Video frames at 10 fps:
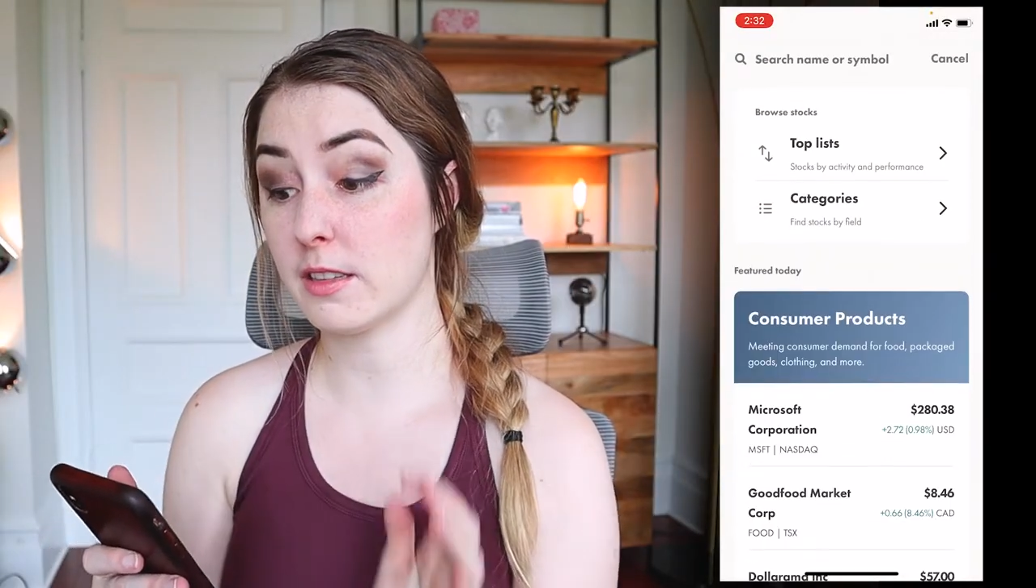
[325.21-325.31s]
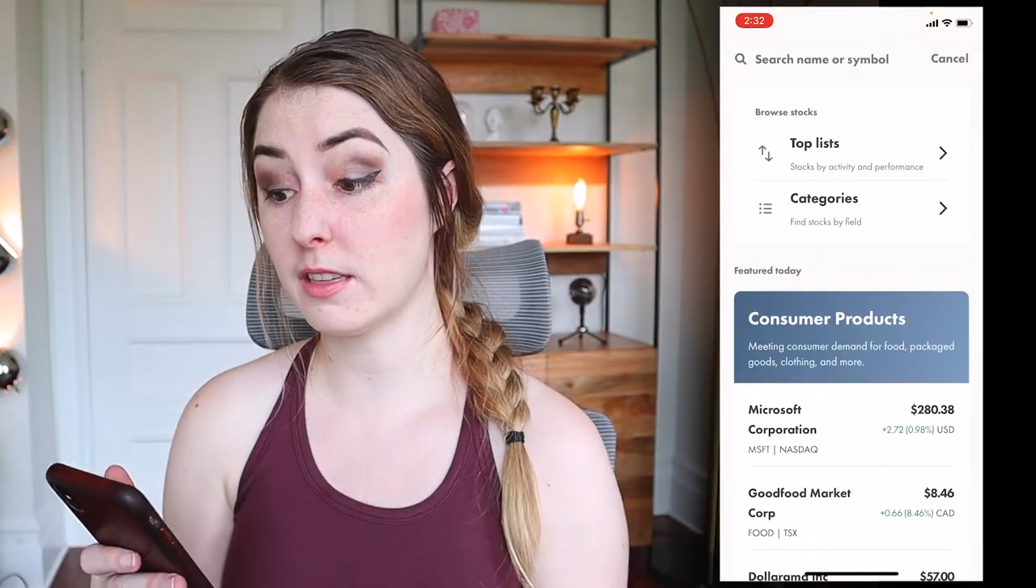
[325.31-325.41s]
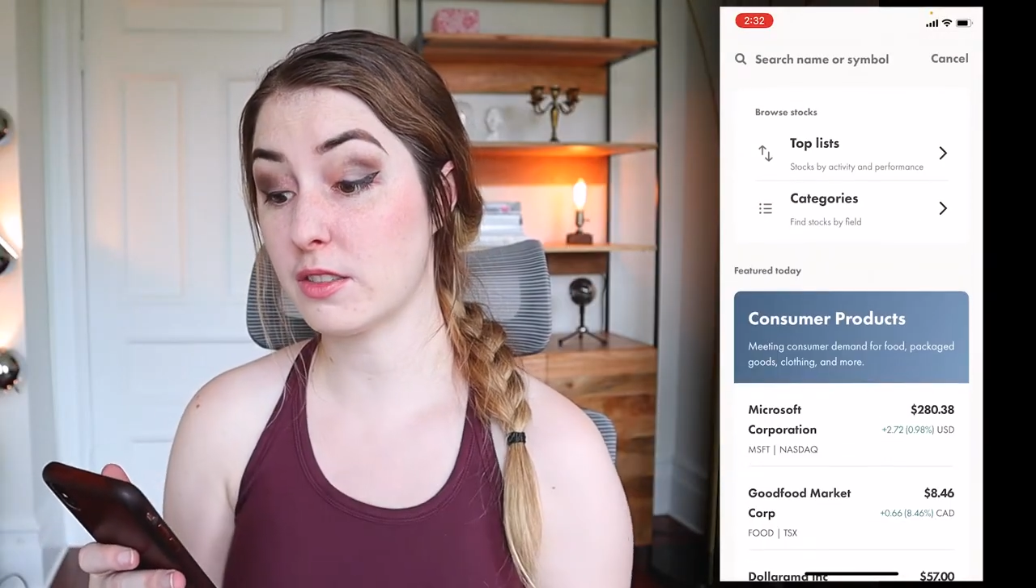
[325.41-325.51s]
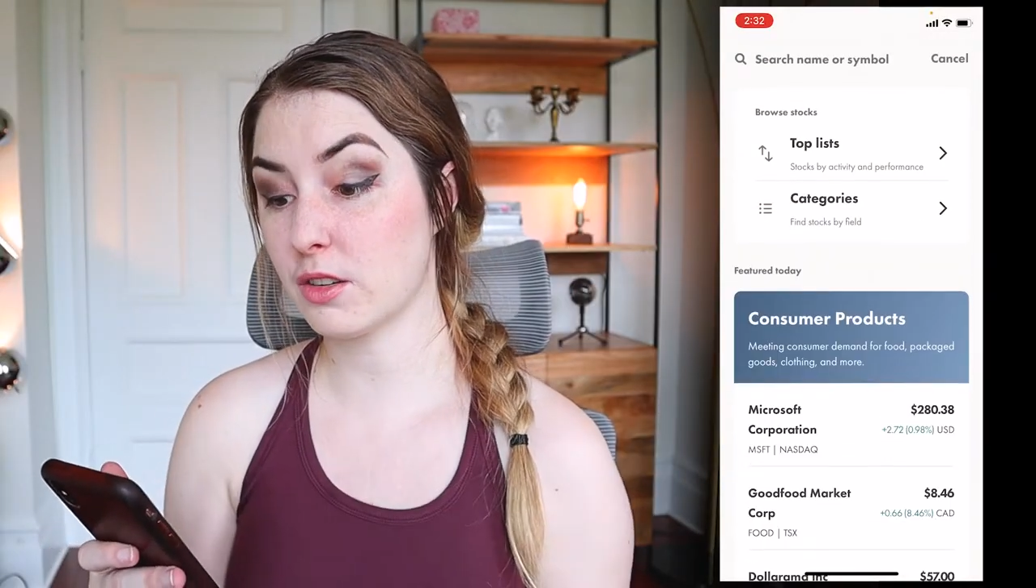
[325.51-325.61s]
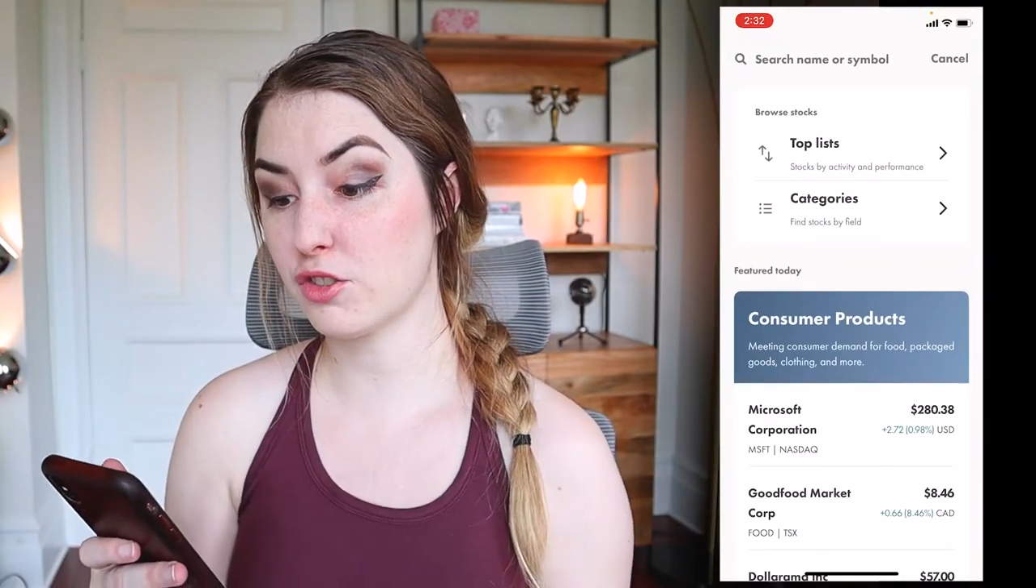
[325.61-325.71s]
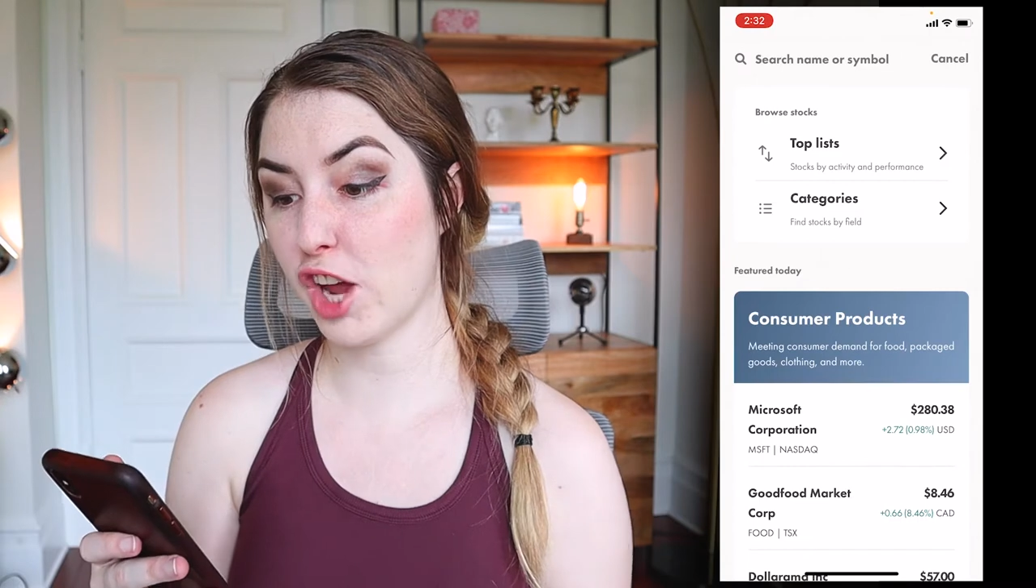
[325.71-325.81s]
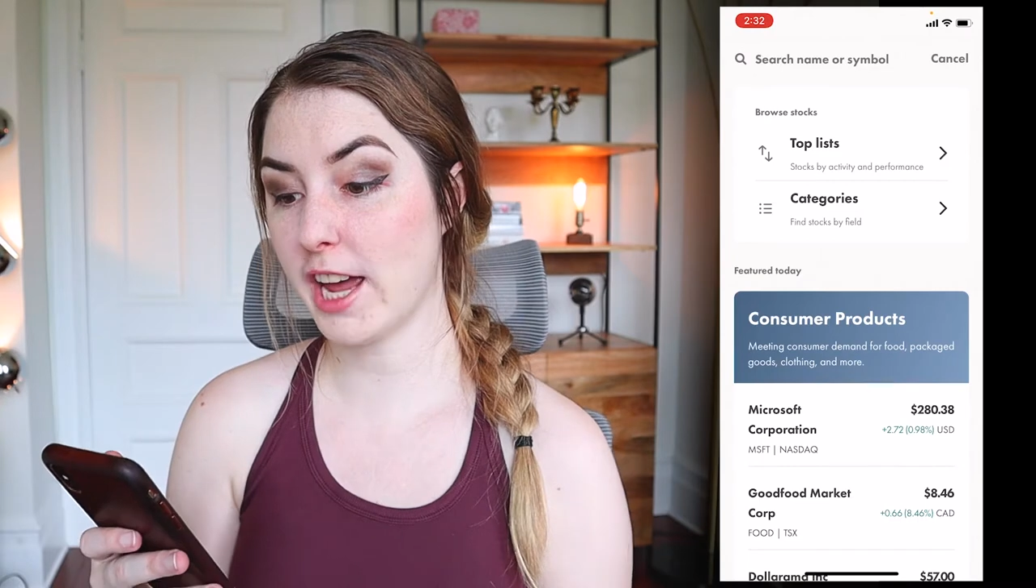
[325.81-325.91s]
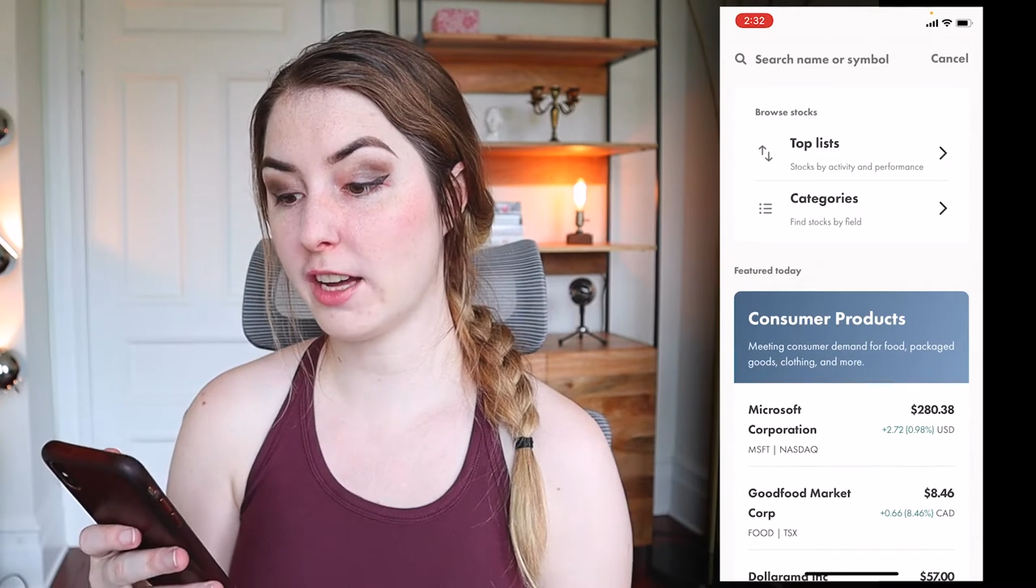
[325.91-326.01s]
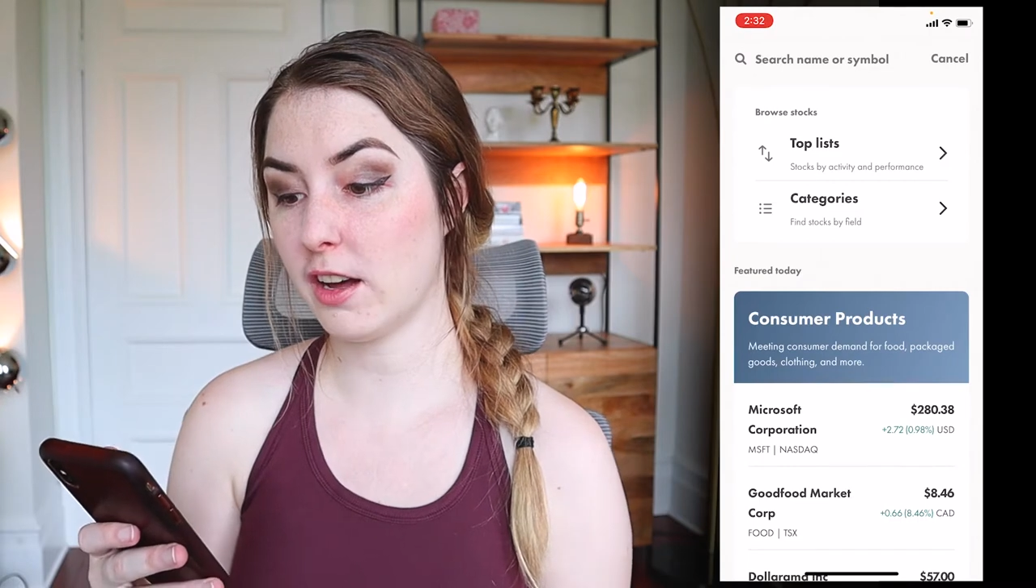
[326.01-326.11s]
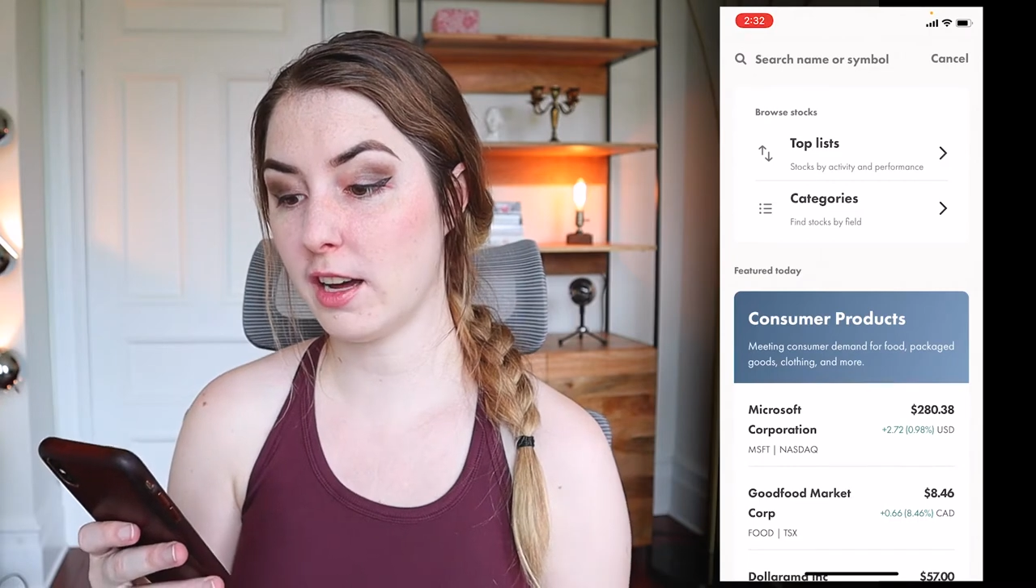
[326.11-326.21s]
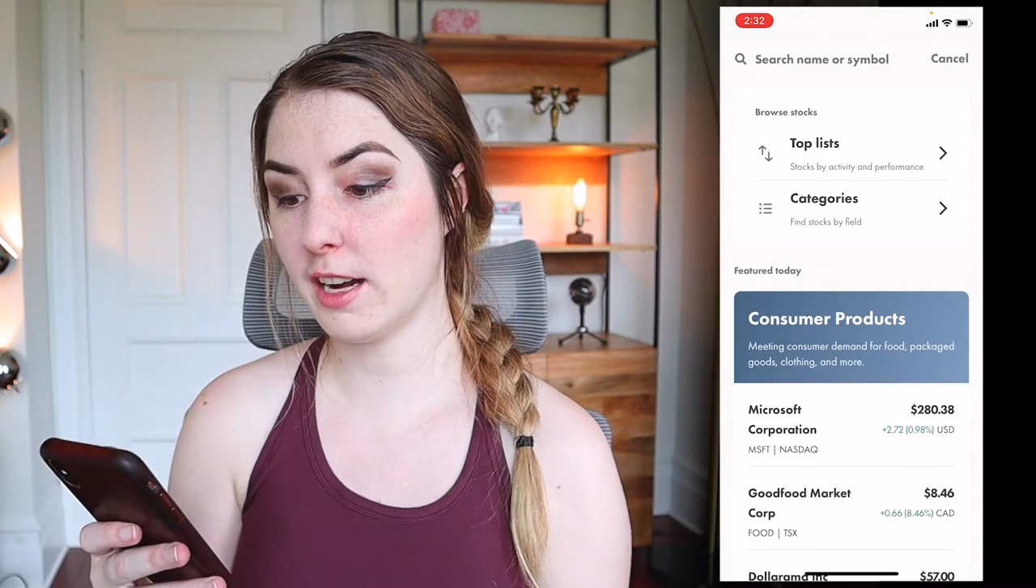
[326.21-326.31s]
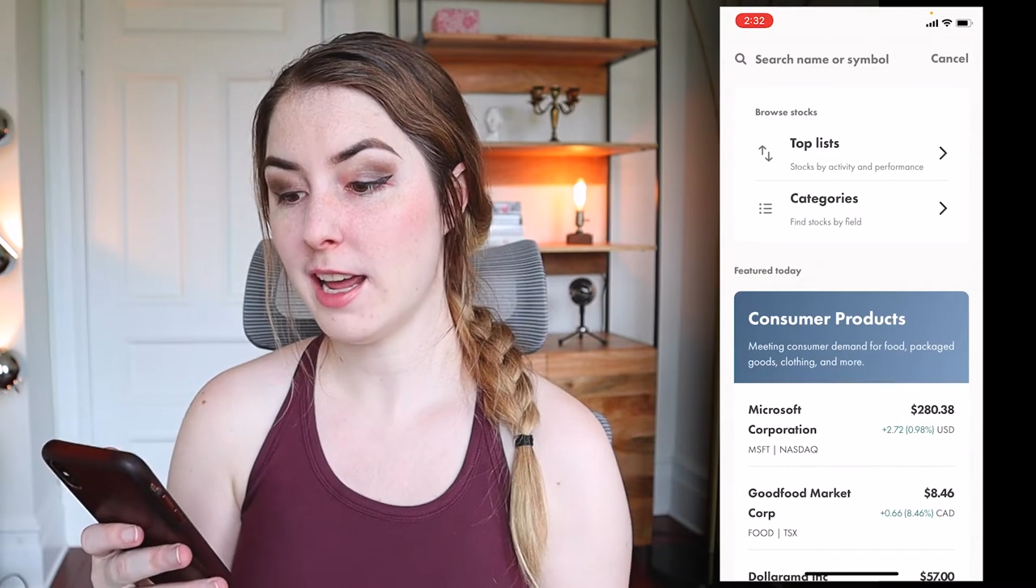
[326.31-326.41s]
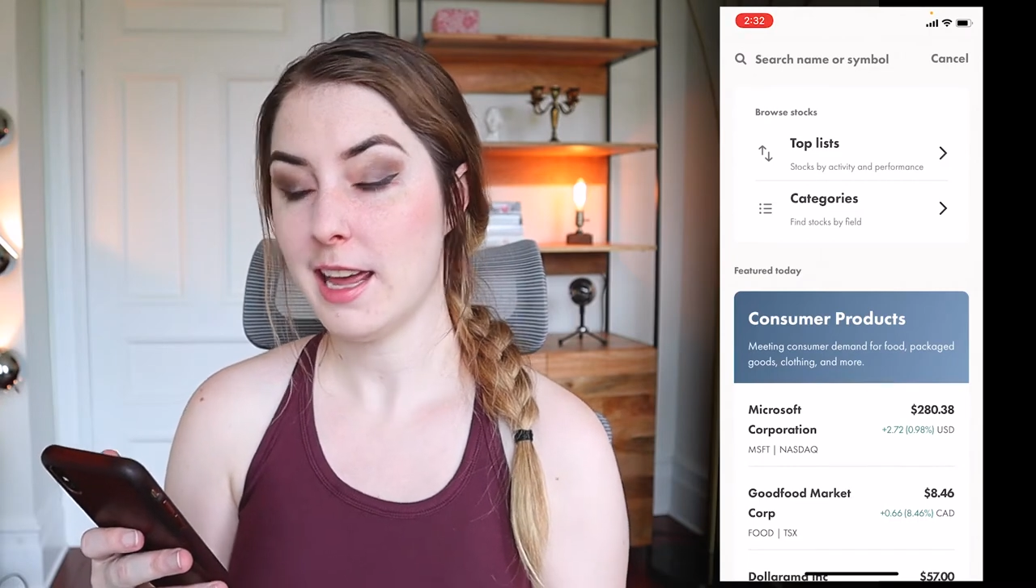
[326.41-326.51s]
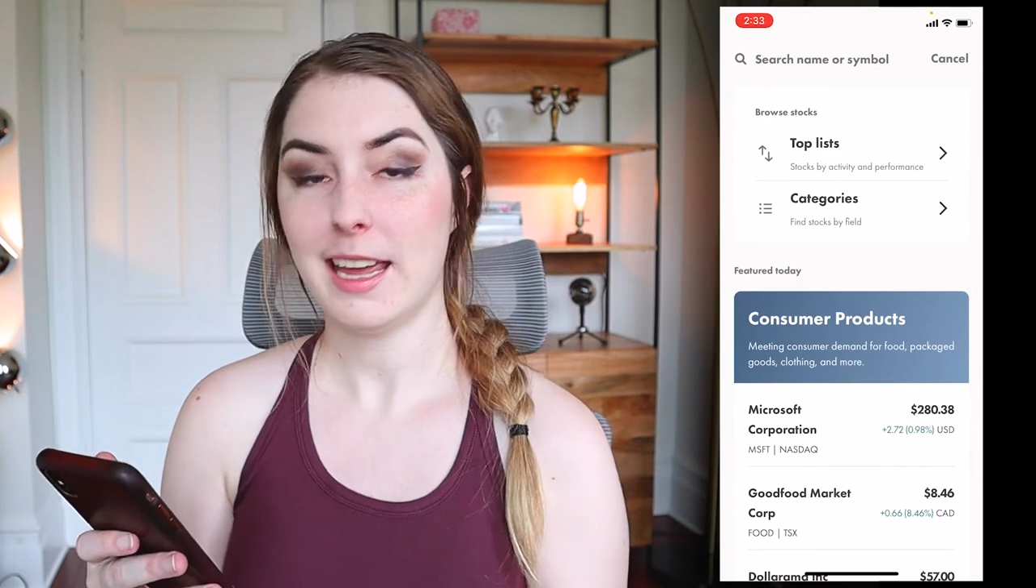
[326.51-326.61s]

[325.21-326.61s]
the search icon